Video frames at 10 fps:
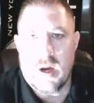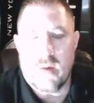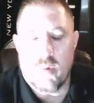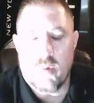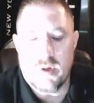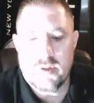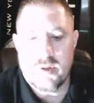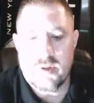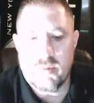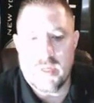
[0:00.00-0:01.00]
I want
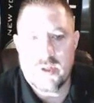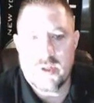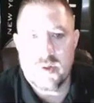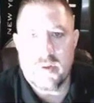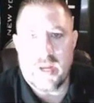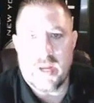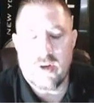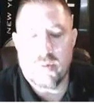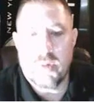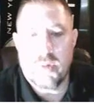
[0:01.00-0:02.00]
to make sure that
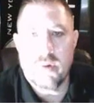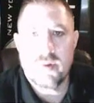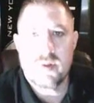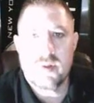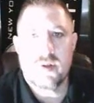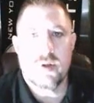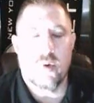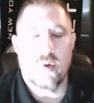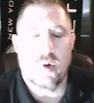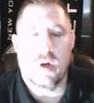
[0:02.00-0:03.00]
your posts,
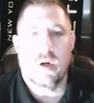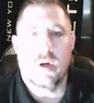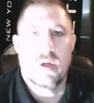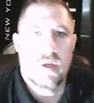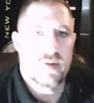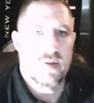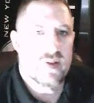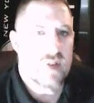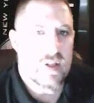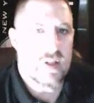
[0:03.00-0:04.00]
your
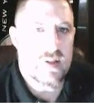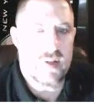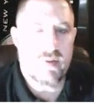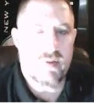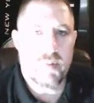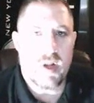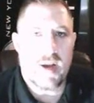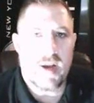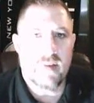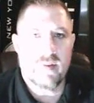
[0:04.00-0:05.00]
discussions and
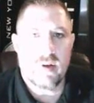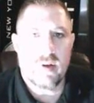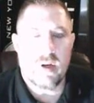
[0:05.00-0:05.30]
replies